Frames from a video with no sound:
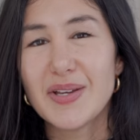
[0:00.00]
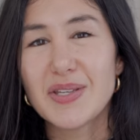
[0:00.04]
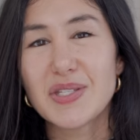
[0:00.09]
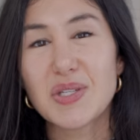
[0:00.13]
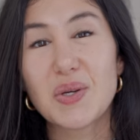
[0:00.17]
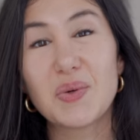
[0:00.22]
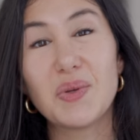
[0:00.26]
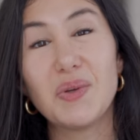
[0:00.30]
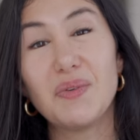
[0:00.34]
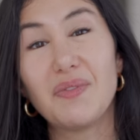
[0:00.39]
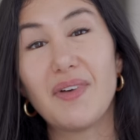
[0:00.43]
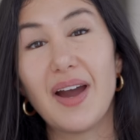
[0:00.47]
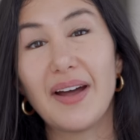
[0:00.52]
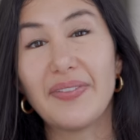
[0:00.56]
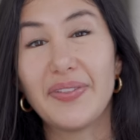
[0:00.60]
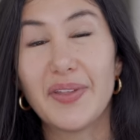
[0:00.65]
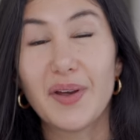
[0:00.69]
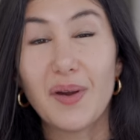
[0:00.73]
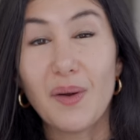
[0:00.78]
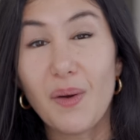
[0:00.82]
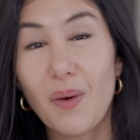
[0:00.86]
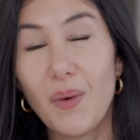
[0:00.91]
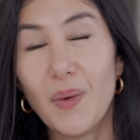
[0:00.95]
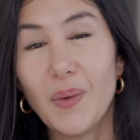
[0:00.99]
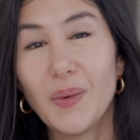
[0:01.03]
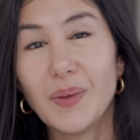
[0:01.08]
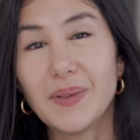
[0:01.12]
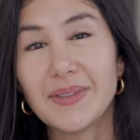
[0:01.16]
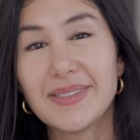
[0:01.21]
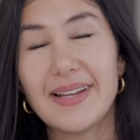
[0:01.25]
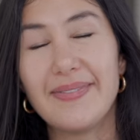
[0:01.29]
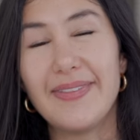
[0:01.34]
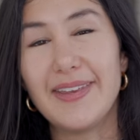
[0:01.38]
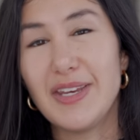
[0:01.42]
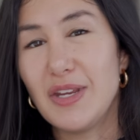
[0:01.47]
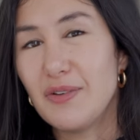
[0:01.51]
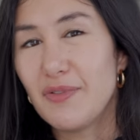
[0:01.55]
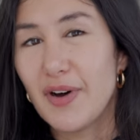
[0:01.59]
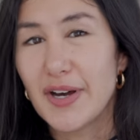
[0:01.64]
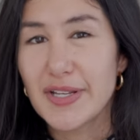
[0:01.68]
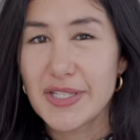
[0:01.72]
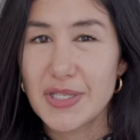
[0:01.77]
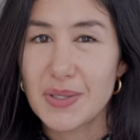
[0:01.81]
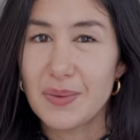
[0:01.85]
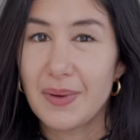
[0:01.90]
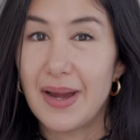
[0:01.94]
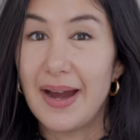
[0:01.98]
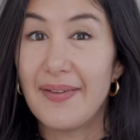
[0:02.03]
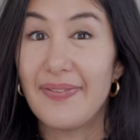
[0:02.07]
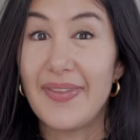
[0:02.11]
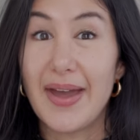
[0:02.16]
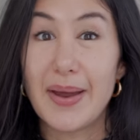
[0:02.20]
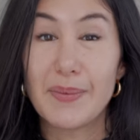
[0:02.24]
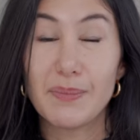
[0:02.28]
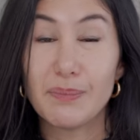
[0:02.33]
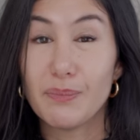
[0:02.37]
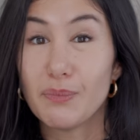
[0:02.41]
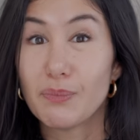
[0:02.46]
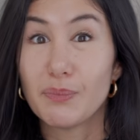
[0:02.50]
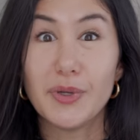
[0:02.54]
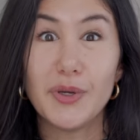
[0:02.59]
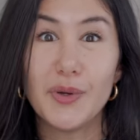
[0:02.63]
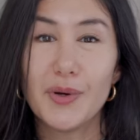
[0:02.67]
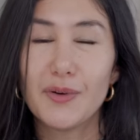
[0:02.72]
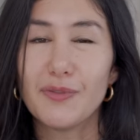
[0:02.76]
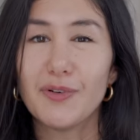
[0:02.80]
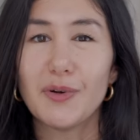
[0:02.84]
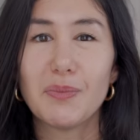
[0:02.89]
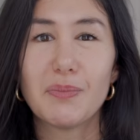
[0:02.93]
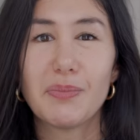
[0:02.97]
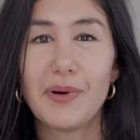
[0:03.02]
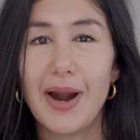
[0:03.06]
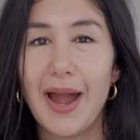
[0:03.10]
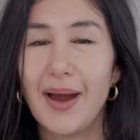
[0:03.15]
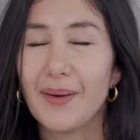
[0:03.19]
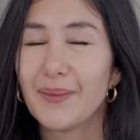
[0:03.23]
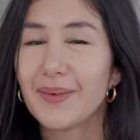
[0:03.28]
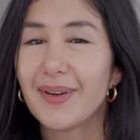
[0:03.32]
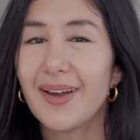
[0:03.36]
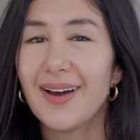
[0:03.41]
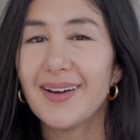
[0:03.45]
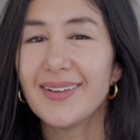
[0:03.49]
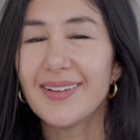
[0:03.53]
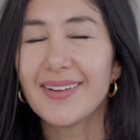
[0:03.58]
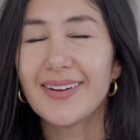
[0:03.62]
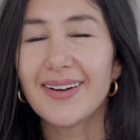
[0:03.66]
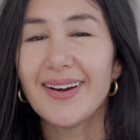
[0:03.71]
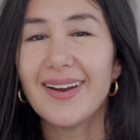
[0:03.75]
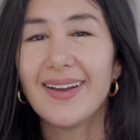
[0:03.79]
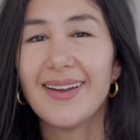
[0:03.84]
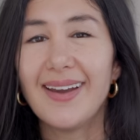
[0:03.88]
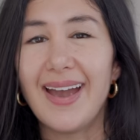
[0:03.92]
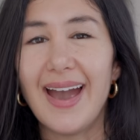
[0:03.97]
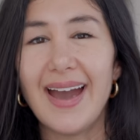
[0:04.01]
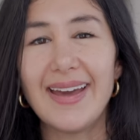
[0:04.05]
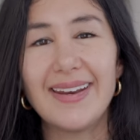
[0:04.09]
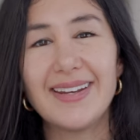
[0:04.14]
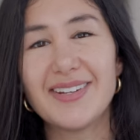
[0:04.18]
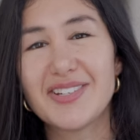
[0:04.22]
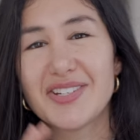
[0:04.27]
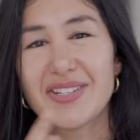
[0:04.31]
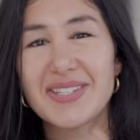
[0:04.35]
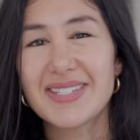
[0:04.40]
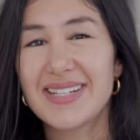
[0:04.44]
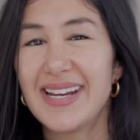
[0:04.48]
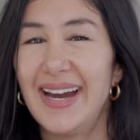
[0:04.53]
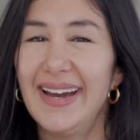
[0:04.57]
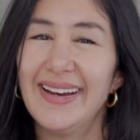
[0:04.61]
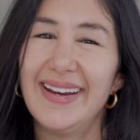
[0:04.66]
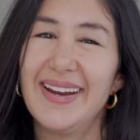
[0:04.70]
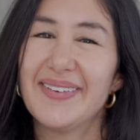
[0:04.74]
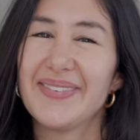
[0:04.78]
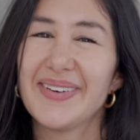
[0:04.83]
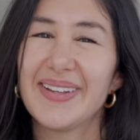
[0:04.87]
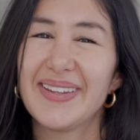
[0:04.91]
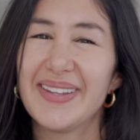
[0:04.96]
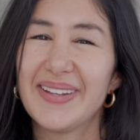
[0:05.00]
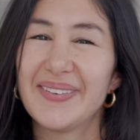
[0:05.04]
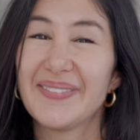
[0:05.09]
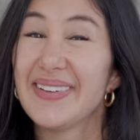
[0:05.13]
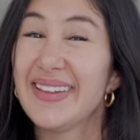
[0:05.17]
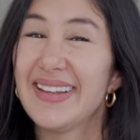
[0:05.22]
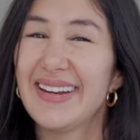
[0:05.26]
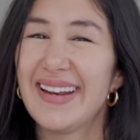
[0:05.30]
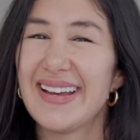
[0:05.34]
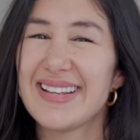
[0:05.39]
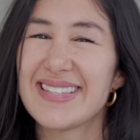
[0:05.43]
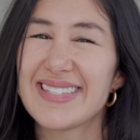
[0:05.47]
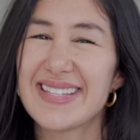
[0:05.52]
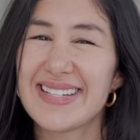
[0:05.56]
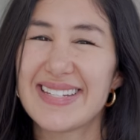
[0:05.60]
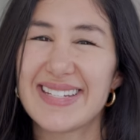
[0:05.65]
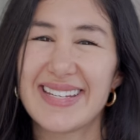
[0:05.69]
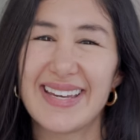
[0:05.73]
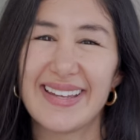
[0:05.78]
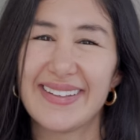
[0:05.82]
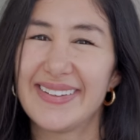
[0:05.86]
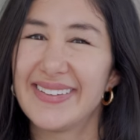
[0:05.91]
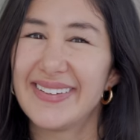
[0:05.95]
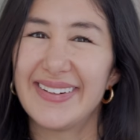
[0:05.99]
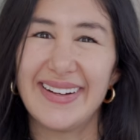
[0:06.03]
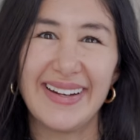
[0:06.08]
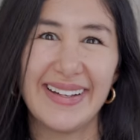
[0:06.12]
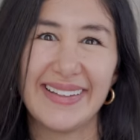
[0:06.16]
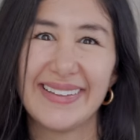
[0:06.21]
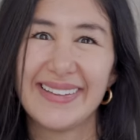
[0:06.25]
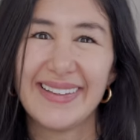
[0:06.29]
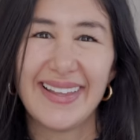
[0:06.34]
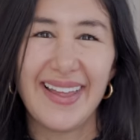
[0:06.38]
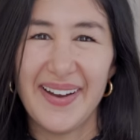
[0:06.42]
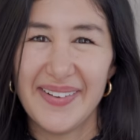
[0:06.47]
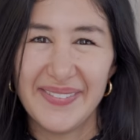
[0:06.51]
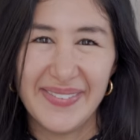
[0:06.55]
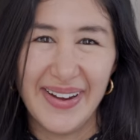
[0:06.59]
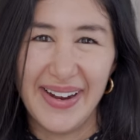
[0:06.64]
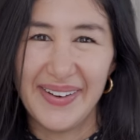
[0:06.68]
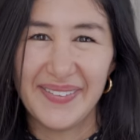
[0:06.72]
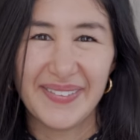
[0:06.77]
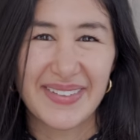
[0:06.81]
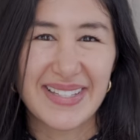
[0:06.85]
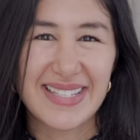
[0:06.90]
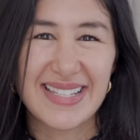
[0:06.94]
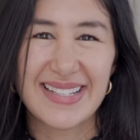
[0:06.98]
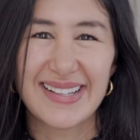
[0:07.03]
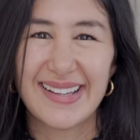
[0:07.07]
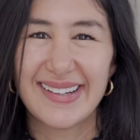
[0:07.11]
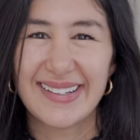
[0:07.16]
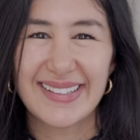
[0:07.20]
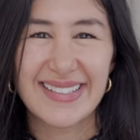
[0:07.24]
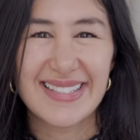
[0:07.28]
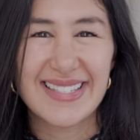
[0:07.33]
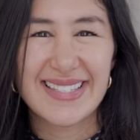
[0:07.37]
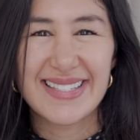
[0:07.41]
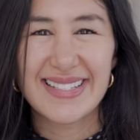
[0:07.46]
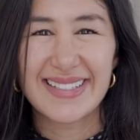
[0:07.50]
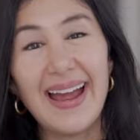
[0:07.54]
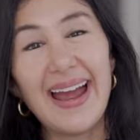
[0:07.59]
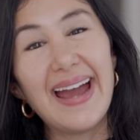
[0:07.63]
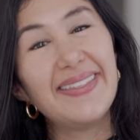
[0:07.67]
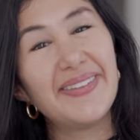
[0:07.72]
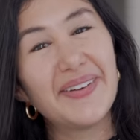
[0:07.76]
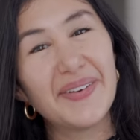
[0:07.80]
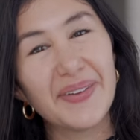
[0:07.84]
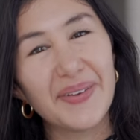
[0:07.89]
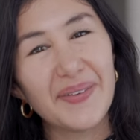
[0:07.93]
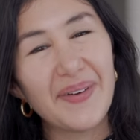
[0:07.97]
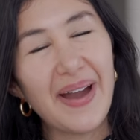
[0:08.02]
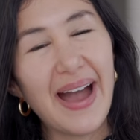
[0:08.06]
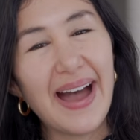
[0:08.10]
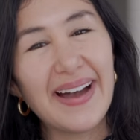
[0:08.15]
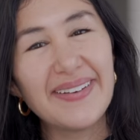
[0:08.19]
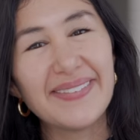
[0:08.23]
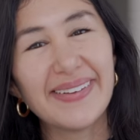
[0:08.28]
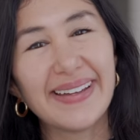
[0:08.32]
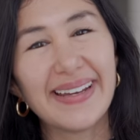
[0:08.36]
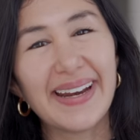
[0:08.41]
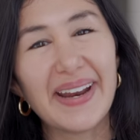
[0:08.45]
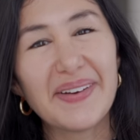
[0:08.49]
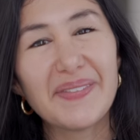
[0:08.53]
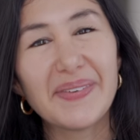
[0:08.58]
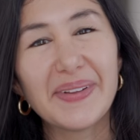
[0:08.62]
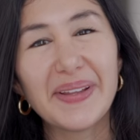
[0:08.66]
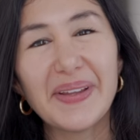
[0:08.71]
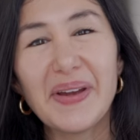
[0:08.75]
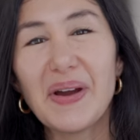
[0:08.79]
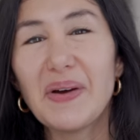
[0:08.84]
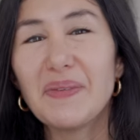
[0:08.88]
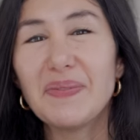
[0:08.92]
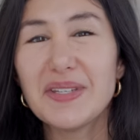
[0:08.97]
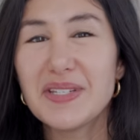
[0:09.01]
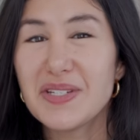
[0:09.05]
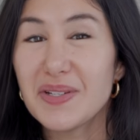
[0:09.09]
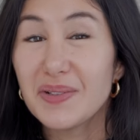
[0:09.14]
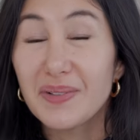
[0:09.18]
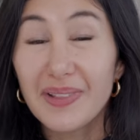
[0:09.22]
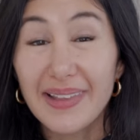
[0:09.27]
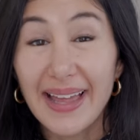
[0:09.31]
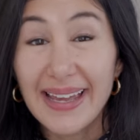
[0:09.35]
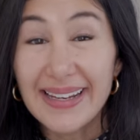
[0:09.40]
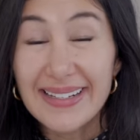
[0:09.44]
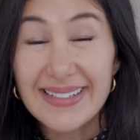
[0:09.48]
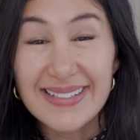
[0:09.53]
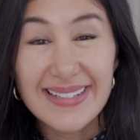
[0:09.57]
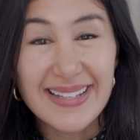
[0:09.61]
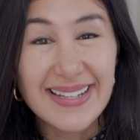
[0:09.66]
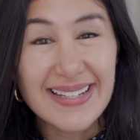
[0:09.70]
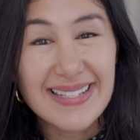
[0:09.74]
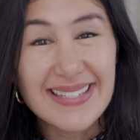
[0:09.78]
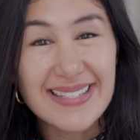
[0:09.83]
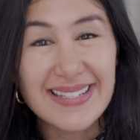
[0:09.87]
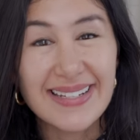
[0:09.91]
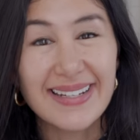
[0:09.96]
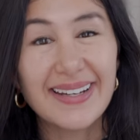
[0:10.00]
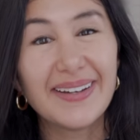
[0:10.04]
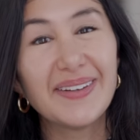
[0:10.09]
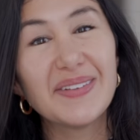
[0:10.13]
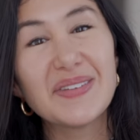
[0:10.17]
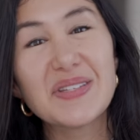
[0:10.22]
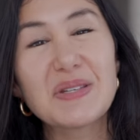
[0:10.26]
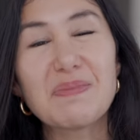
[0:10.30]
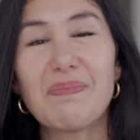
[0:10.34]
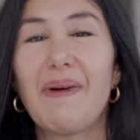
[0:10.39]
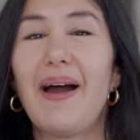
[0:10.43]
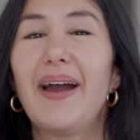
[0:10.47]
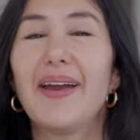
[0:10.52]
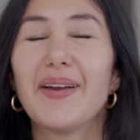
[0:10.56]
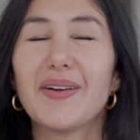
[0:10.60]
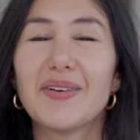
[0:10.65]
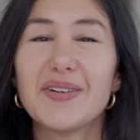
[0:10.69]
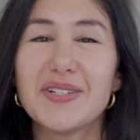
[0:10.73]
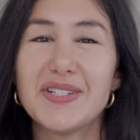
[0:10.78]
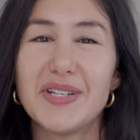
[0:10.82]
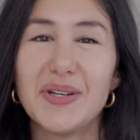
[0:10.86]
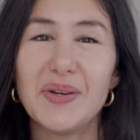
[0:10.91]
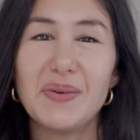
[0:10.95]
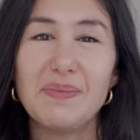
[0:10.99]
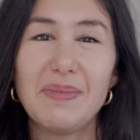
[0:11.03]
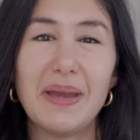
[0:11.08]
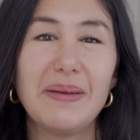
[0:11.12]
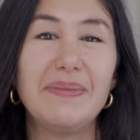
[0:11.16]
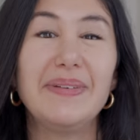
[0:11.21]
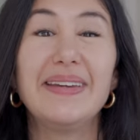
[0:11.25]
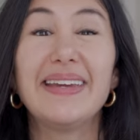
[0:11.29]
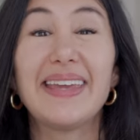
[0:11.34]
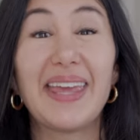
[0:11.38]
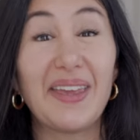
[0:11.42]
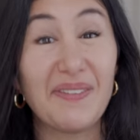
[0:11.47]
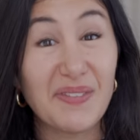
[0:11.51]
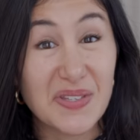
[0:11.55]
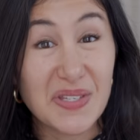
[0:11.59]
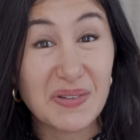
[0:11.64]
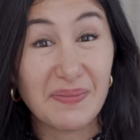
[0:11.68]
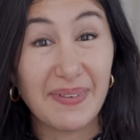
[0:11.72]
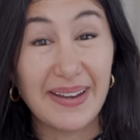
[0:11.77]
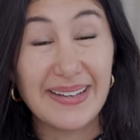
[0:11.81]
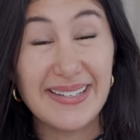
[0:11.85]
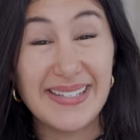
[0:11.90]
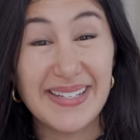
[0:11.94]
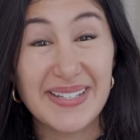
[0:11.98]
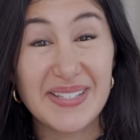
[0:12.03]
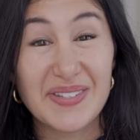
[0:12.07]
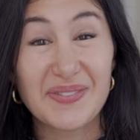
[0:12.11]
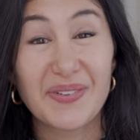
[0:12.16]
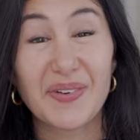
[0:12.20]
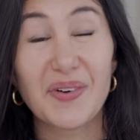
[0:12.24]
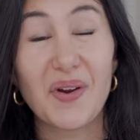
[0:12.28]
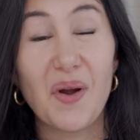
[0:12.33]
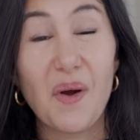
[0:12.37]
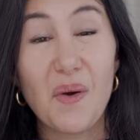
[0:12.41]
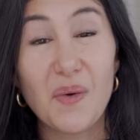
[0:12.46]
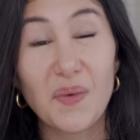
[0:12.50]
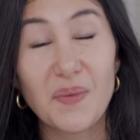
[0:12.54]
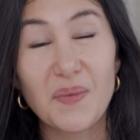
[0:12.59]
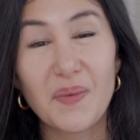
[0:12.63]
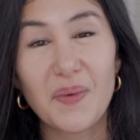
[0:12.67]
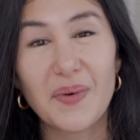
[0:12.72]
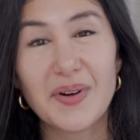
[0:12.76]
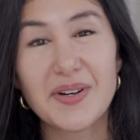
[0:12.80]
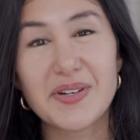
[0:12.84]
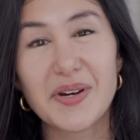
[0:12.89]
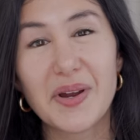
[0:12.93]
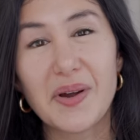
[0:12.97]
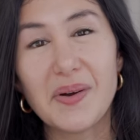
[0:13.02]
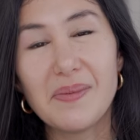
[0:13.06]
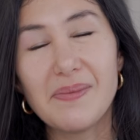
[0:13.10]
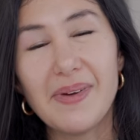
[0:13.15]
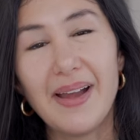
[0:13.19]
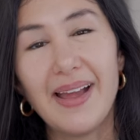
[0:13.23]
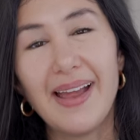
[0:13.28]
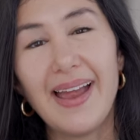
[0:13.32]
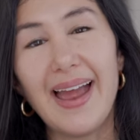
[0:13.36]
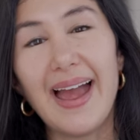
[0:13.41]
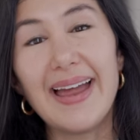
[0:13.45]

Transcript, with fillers: So you've got the gold and then you've also got that beautiful brown color and it just tied everything really nicely together. I love how this looks. And there you have it. I really hope that you liked this and it inspired you. Maybe it gave you some ideas for your own wardrobe.